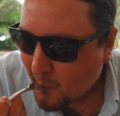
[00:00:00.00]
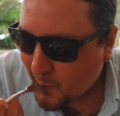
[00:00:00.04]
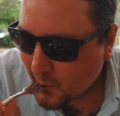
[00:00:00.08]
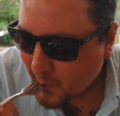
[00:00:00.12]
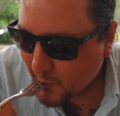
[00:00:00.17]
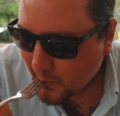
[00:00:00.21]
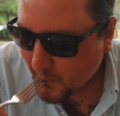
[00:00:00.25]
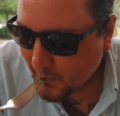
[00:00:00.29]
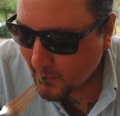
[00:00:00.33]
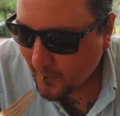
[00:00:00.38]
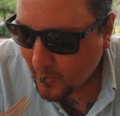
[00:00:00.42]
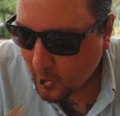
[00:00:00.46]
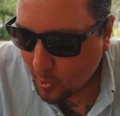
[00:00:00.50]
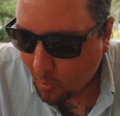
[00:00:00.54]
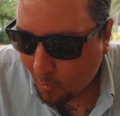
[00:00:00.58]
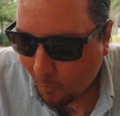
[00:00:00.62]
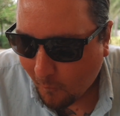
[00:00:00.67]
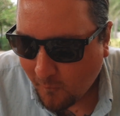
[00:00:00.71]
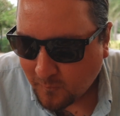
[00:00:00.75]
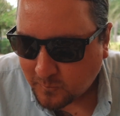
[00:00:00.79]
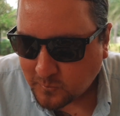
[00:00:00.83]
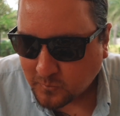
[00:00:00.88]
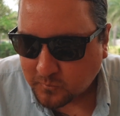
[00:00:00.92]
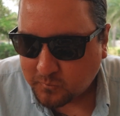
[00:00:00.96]
that's what we're gonna
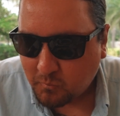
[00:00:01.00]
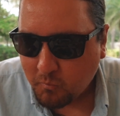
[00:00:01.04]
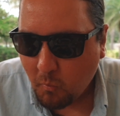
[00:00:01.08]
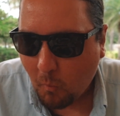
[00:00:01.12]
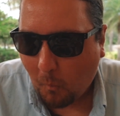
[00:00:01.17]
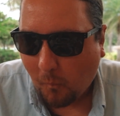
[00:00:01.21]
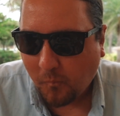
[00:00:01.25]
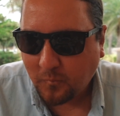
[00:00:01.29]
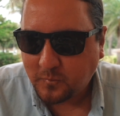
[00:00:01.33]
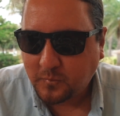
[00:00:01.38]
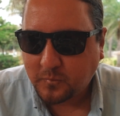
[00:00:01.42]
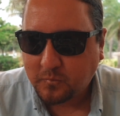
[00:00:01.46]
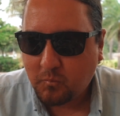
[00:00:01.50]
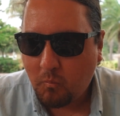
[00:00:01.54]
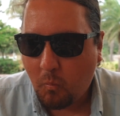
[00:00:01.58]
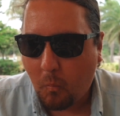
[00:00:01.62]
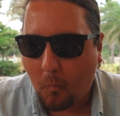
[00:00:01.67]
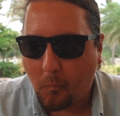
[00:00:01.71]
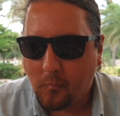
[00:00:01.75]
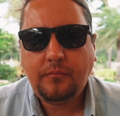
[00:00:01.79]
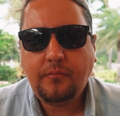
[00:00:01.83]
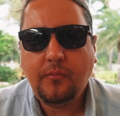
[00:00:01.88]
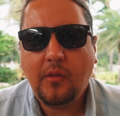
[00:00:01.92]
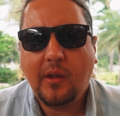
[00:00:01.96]
try out today.
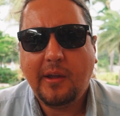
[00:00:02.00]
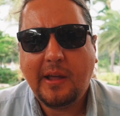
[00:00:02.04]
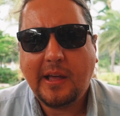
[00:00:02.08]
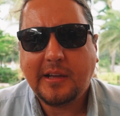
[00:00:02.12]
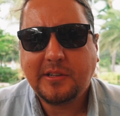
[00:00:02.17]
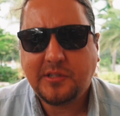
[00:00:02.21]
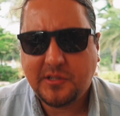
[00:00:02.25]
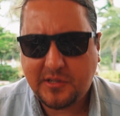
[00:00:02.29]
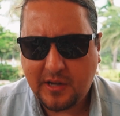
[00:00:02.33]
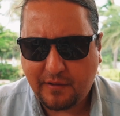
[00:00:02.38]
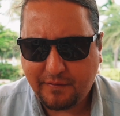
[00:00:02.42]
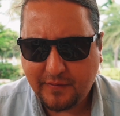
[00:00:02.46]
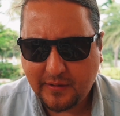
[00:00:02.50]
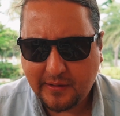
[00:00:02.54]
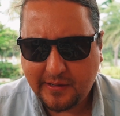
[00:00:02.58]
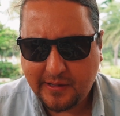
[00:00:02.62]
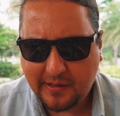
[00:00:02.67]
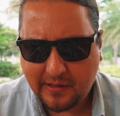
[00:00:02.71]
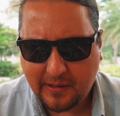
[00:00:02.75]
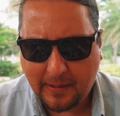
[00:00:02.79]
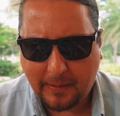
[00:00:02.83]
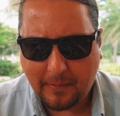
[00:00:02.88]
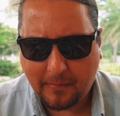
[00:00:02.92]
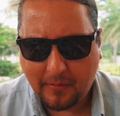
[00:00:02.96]
Yeah, it's
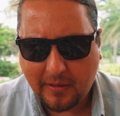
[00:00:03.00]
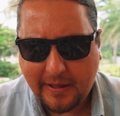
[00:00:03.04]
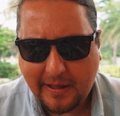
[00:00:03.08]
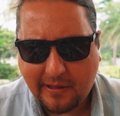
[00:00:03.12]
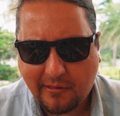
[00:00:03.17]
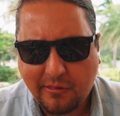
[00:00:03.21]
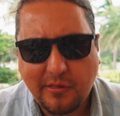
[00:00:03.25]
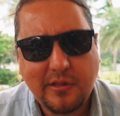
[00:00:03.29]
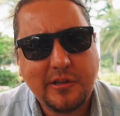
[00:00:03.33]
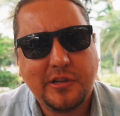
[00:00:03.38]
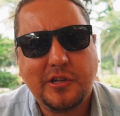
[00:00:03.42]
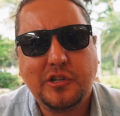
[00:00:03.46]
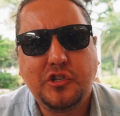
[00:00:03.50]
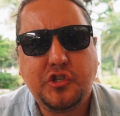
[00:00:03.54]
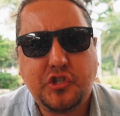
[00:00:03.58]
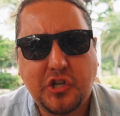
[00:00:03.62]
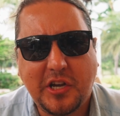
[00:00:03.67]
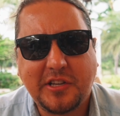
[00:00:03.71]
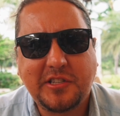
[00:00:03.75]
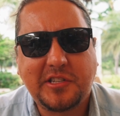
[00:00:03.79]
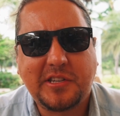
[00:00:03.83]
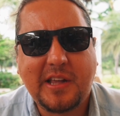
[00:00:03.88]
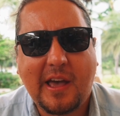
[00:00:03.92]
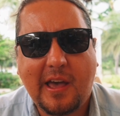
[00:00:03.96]
definitely like the
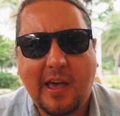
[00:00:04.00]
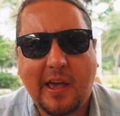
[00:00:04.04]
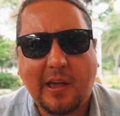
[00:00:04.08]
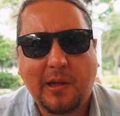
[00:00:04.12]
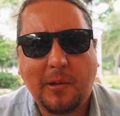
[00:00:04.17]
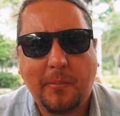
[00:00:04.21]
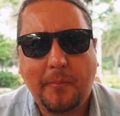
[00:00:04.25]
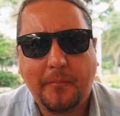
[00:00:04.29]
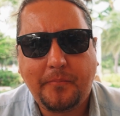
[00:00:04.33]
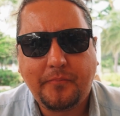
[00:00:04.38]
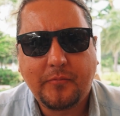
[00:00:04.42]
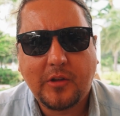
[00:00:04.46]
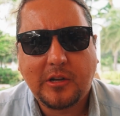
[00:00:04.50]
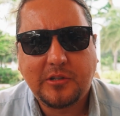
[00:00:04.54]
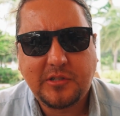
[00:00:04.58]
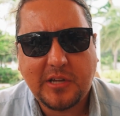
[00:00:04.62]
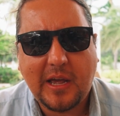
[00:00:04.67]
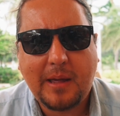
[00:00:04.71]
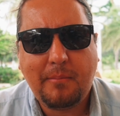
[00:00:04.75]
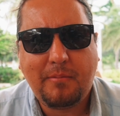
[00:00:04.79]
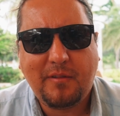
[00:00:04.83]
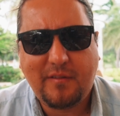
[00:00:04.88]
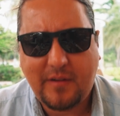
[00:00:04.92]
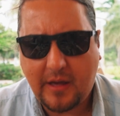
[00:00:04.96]
just egg
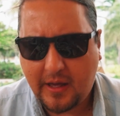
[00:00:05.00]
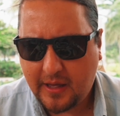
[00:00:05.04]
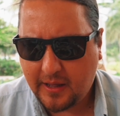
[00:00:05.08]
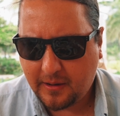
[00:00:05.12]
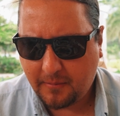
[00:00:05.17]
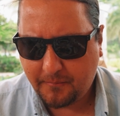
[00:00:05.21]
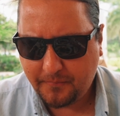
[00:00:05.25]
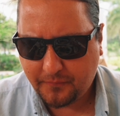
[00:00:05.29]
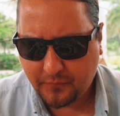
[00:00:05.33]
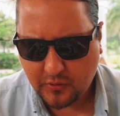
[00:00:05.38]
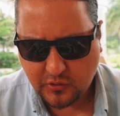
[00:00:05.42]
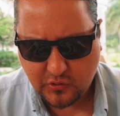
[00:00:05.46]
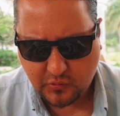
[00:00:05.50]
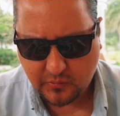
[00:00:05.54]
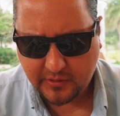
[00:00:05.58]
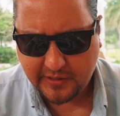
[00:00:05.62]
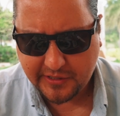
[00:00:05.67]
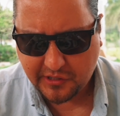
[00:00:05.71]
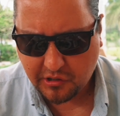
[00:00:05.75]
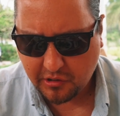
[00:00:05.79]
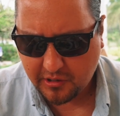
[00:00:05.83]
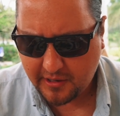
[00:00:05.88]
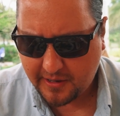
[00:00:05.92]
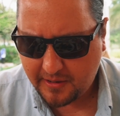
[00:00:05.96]
type of egg. It's
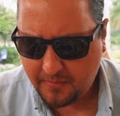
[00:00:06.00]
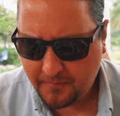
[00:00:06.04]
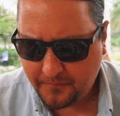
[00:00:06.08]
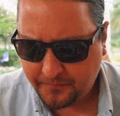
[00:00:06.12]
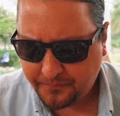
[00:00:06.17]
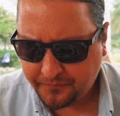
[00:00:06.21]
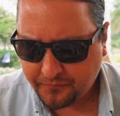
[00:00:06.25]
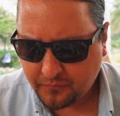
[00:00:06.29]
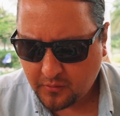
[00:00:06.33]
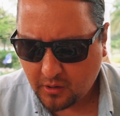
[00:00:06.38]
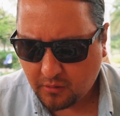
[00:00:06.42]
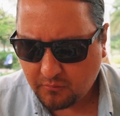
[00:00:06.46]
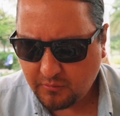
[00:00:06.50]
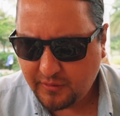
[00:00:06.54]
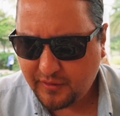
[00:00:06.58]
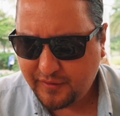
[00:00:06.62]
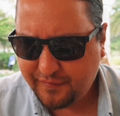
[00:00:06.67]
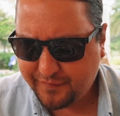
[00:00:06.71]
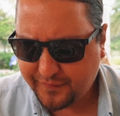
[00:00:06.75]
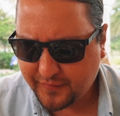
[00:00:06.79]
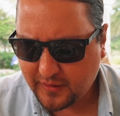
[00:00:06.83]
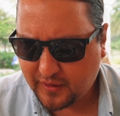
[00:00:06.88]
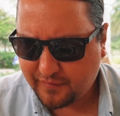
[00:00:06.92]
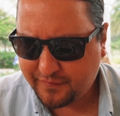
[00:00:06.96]
really good, really
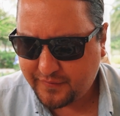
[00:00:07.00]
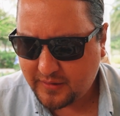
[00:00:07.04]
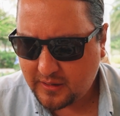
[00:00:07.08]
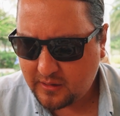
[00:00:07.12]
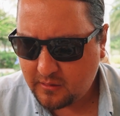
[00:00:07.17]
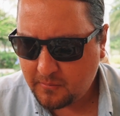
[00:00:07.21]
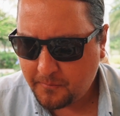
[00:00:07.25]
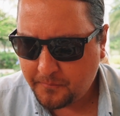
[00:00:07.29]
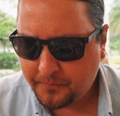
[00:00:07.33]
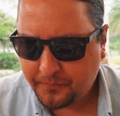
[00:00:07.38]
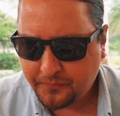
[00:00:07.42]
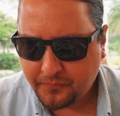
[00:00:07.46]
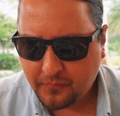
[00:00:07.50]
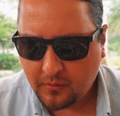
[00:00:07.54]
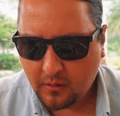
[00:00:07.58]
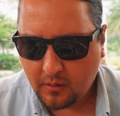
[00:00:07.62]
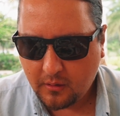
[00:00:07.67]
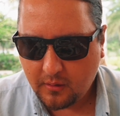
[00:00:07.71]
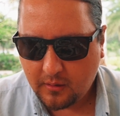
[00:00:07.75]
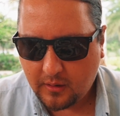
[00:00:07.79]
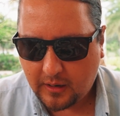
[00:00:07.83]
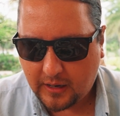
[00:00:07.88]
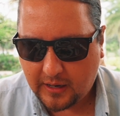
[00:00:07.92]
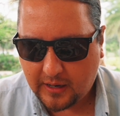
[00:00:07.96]
fluffy.
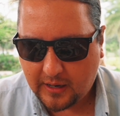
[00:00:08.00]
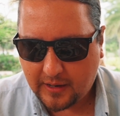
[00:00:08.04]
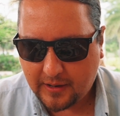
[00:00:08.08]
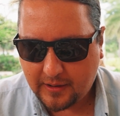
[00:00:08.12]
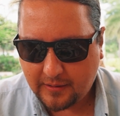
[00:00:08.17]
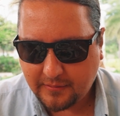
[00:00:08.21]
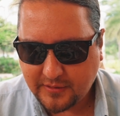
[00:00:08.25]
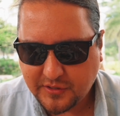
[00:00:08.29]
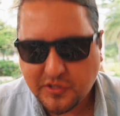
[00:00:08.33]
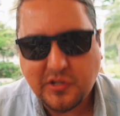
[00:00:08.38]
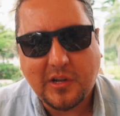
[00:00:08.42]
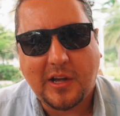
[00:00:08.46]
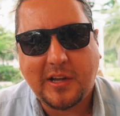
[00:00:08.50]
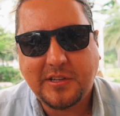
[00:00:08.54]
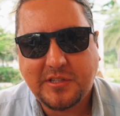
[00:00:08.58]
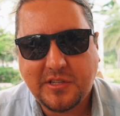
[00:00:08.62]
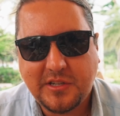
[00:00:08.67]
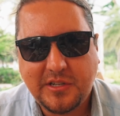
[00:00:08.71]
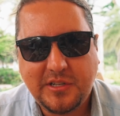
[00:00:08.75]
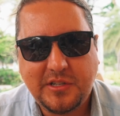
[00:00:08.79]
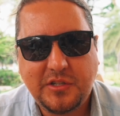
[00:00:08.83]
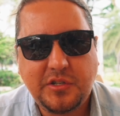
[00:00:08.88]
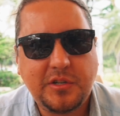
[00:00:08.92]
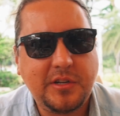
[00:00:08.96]
The
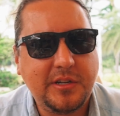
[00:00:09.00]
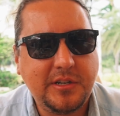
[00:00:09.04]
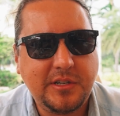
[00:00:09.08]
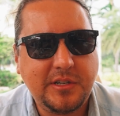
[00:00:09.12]
sausage